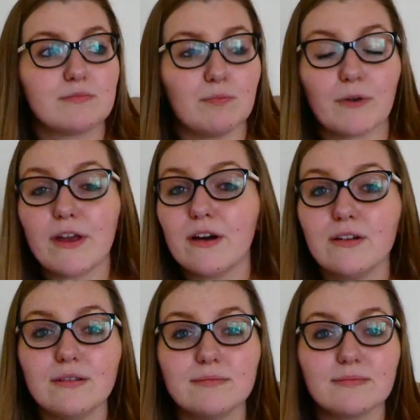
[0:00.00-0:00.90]

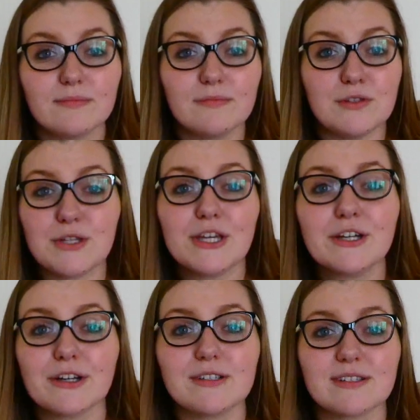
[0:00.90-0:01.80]
real
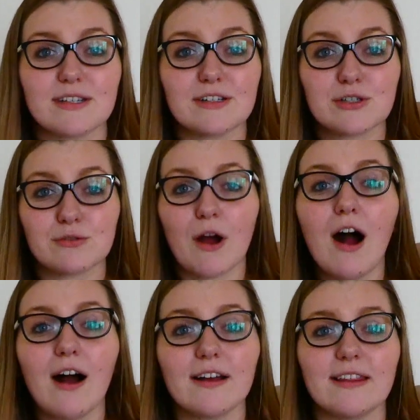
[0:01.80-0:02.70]
leaders. They're
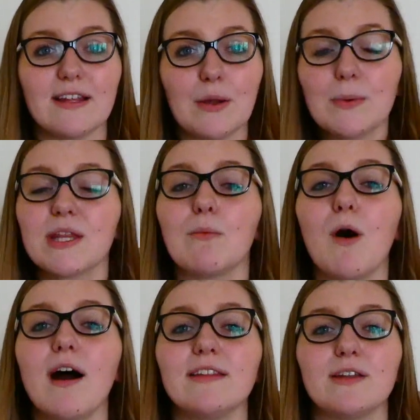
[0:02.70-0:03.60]
strong and they know what they
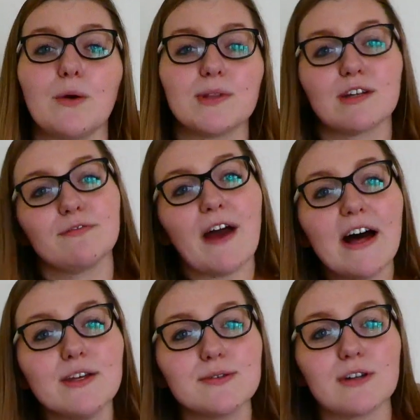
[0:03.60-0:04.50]
want and they know what their
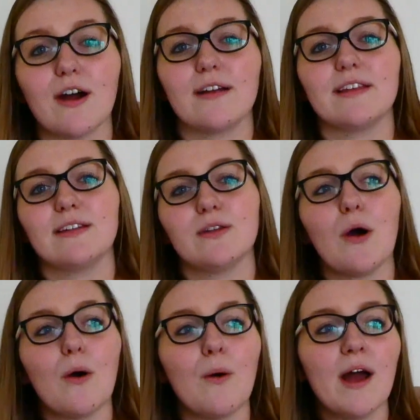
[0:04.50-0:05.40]
values are and they
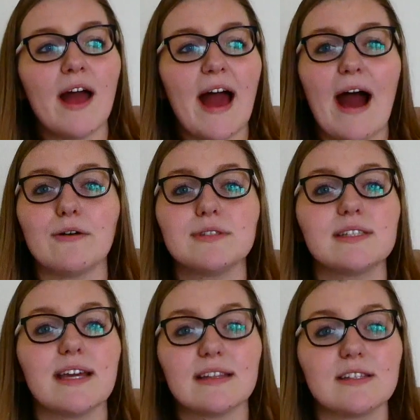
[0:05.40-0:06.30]
know how to
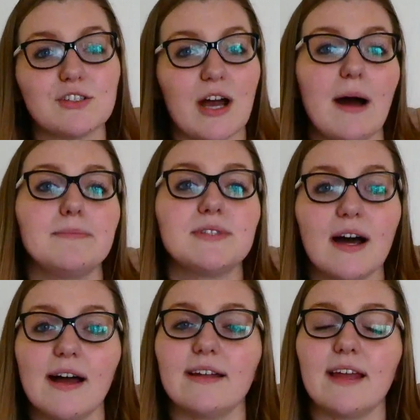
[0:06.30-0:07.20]
get the job
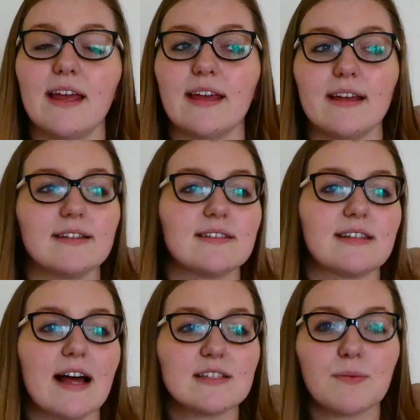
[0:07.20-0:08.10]
done. And
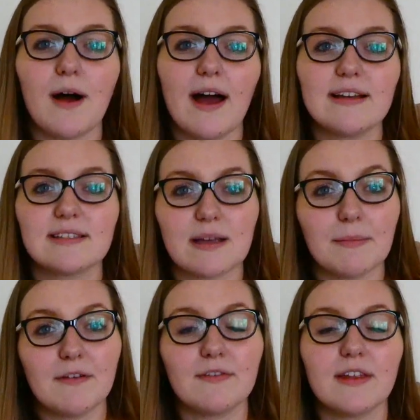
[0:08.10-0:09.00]
that's why
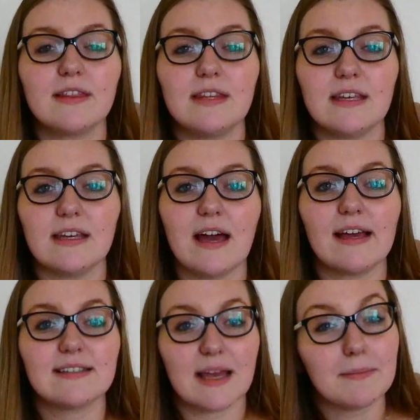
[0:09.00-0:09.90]
some of the
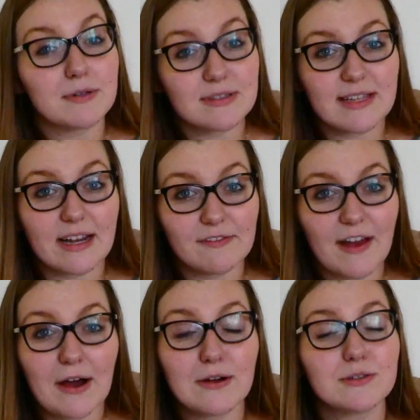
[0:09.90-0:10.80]
examples that I
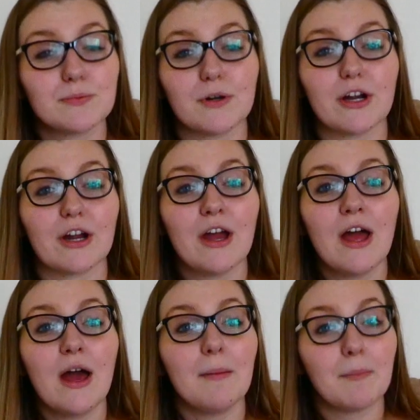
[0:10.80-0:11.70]
found were
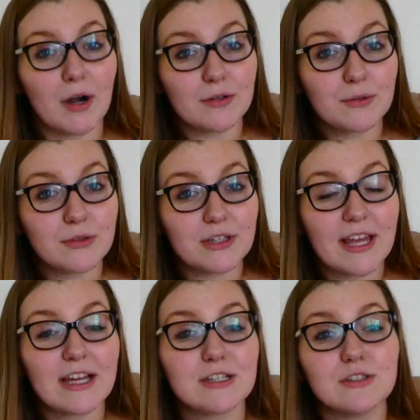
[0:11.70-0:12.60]
Martin Luther
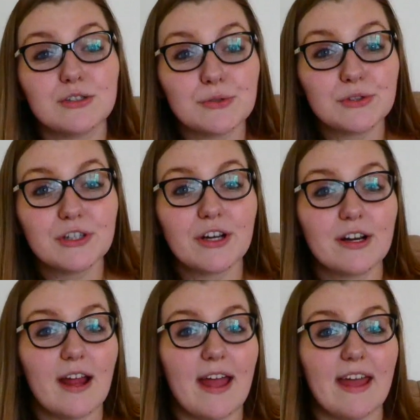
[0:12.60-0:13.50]
King
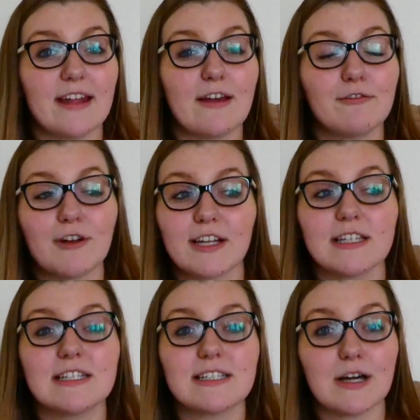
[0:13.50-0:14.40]
Jr. and
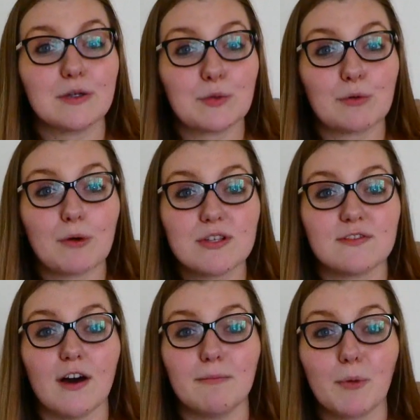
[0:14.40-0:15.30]
Franklin Delano
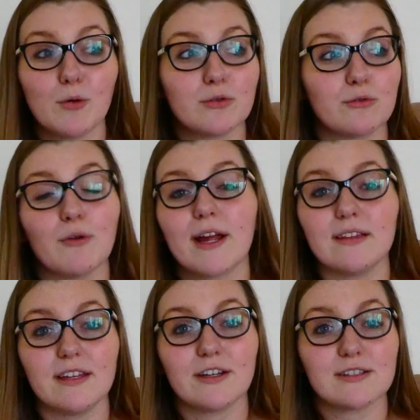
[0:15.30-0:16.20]
Roosevelt, both great
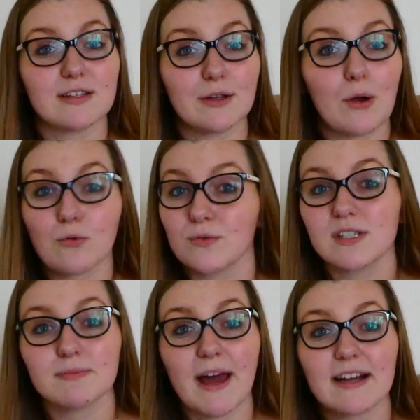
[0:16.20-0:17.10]
leaders in their own
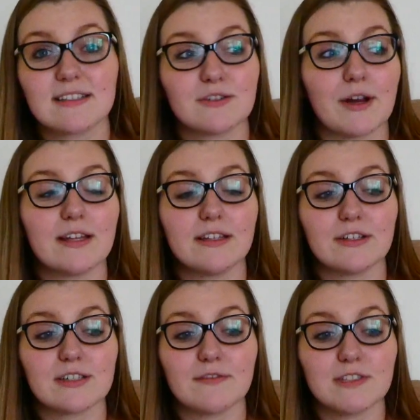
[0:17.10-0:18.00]
respect, great
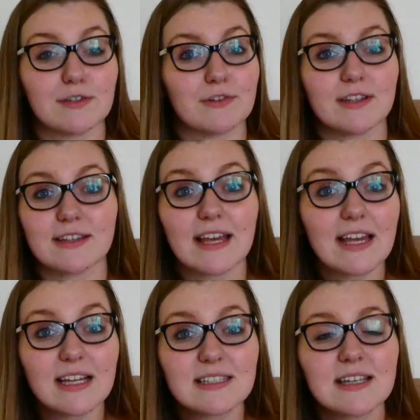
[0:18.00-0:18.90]
leaders of different
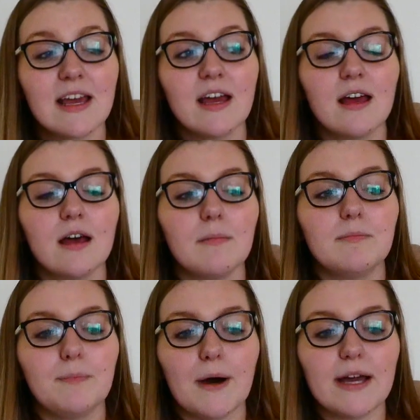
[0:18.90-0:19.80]
things.
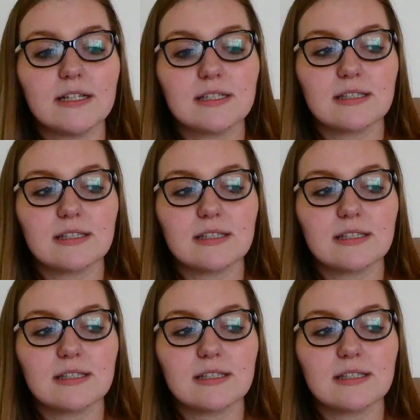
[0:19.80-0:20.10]
But